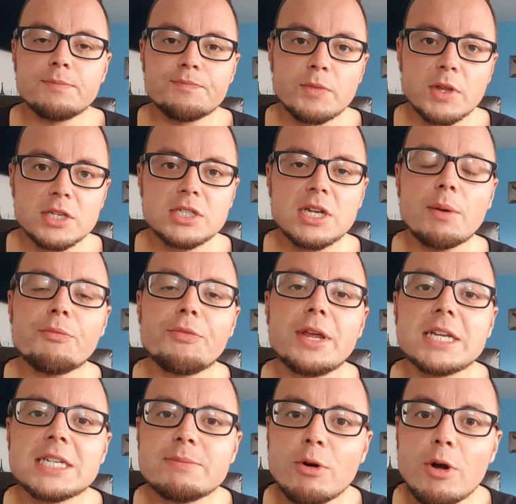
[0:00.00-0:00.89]
Some
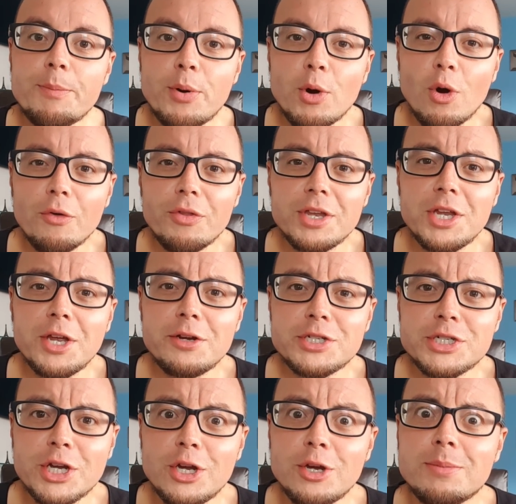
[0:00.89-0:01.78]
things are more important than
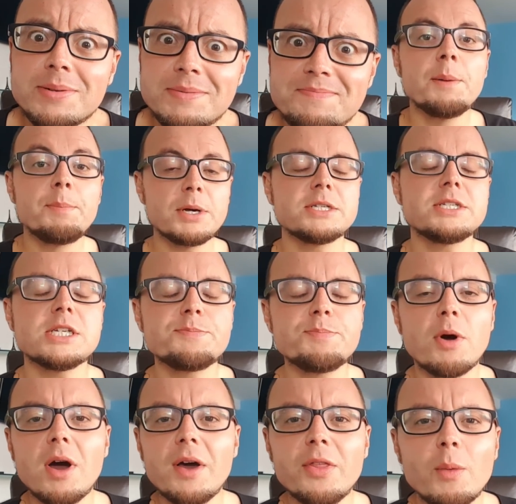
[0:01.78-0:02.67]
YouTube. But
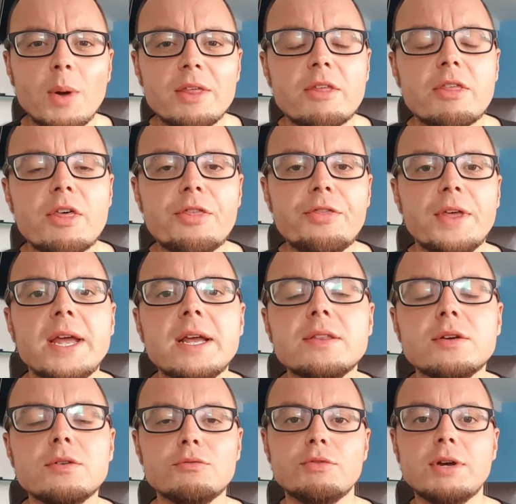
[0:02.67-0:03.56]
despite the weather, the thing
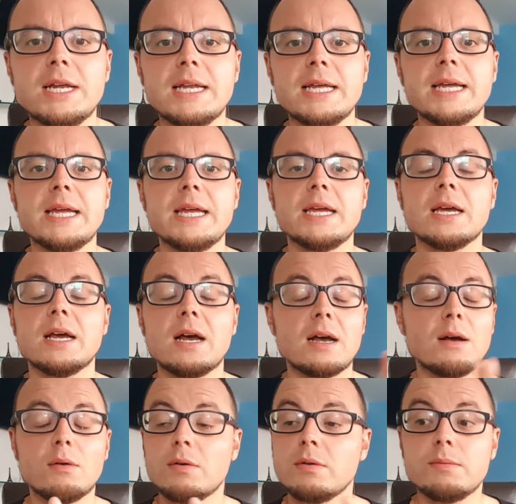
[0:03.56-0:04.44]
that really
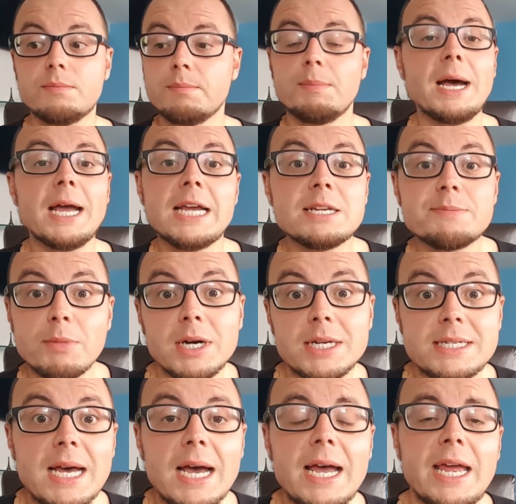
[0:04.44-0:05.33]
made my
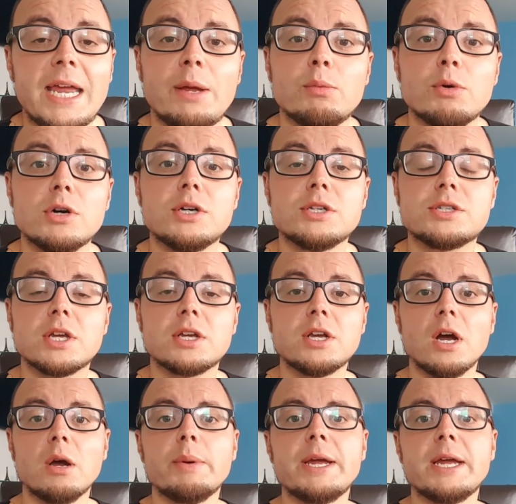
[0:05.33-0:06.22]
day was
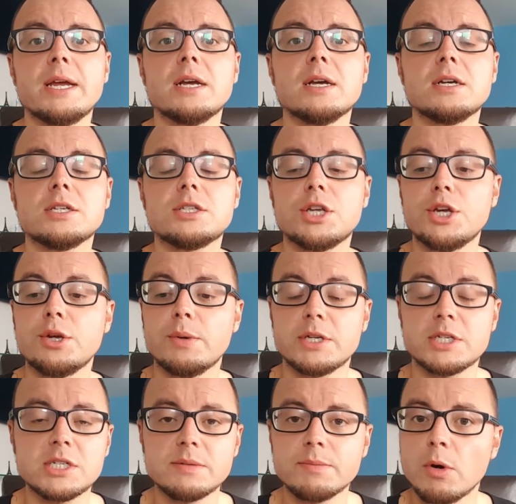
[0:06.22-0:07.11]
going to a
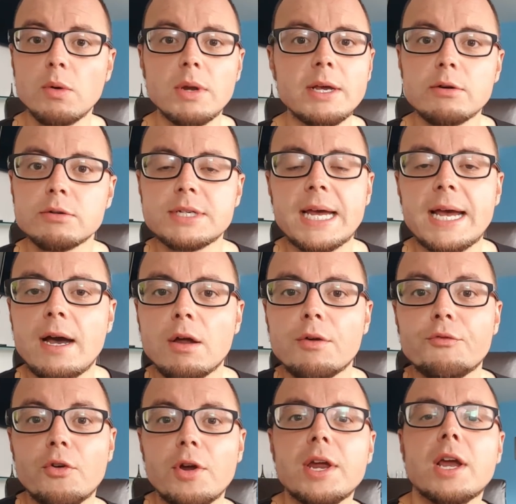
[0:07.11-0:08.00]
small little town
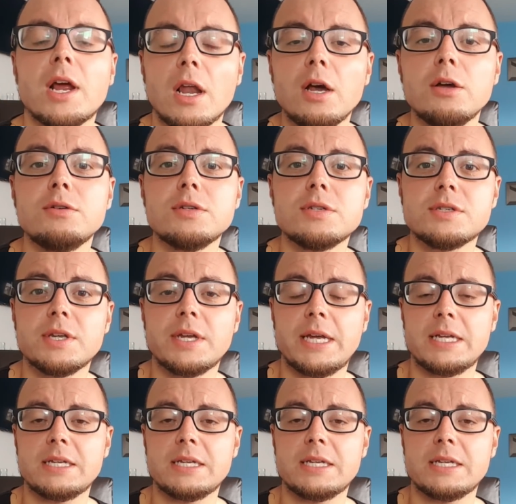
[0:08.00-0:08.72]
very close to